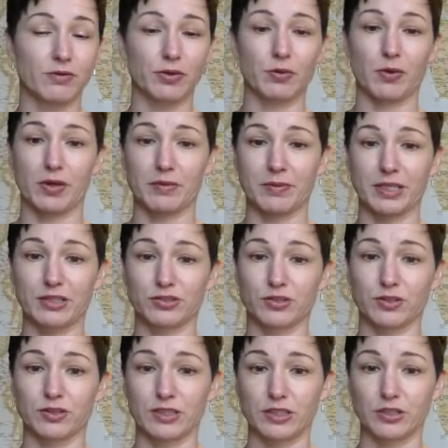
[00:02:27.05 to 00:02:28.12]
We want to make
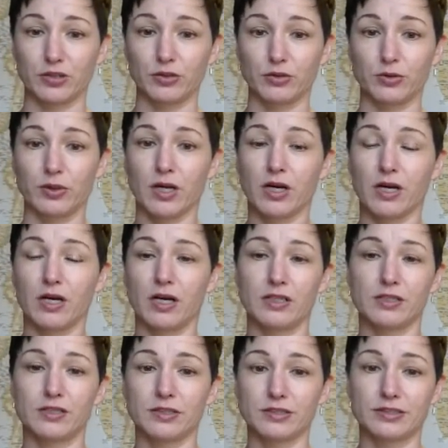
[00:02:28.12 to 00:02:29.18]
sure that you
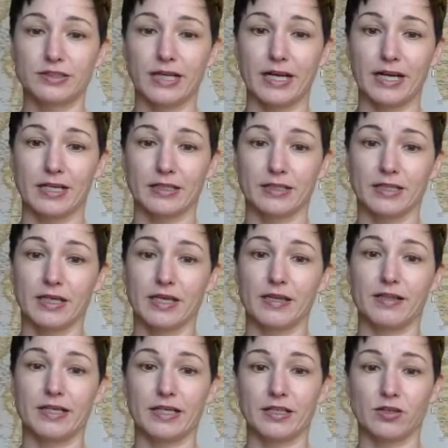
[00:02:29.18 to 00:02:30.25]
understand
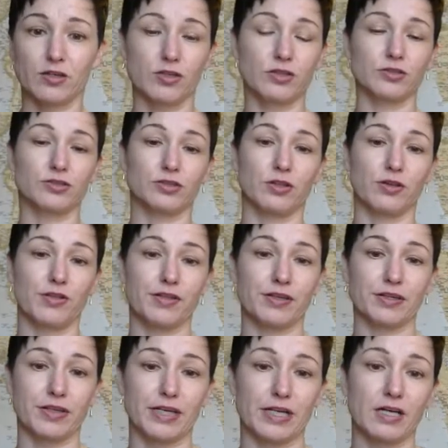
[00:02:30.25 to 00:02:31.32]
the intercultural
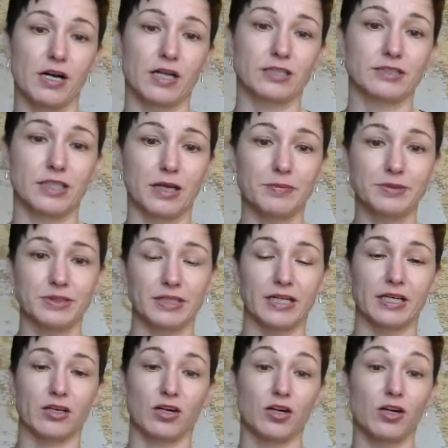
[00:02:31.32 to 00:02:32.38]
theory and concepts
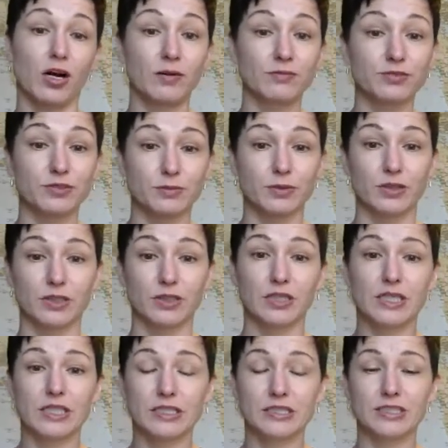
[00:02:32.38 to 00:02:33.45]
and are comfortable
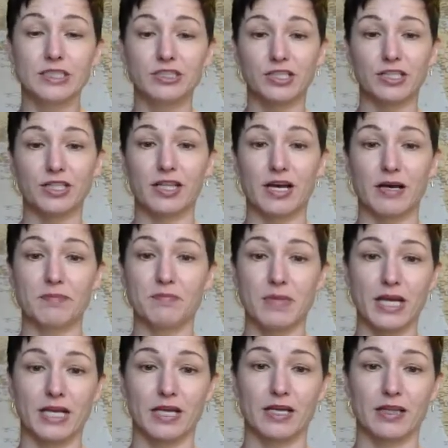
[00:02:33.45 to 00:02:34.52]
teaching them,
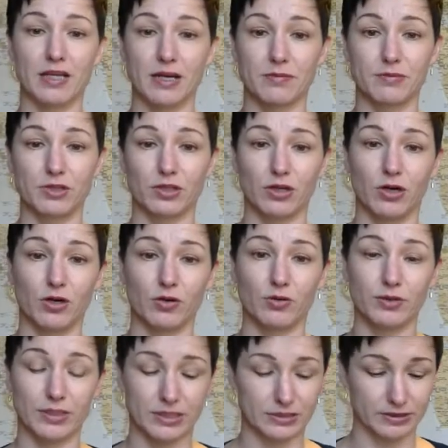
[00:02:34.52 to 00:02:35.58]
making them your
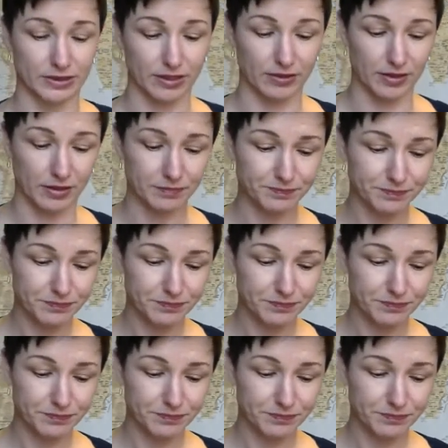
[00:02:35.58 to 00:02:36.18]
own, etc.